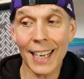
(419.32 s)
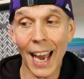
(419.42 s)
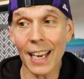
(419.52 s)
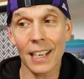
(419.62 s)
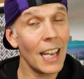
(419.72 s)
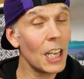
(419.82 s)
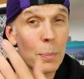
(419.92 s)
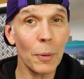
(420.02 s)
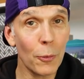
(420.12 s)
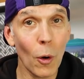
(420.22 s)
again, it's
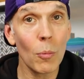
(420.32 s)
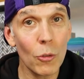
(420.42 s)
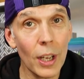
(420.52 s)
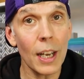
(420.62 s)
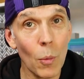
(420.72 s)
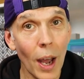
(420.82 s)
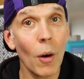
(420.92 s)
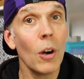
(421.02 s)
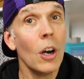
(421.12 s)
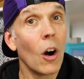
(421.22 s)
performed really
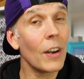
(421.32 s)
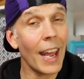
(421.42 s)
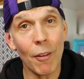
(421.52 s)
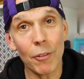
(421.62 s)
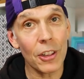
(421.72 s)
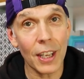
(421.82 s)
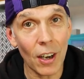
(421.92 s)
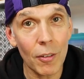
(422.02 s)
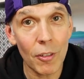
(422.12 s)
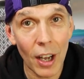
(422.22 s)
well on everything
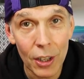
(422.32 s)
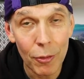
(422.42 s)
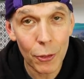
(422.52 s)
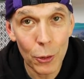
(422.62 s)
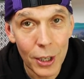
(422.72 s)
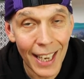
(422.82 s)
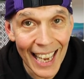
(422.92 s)
I've run the Fuga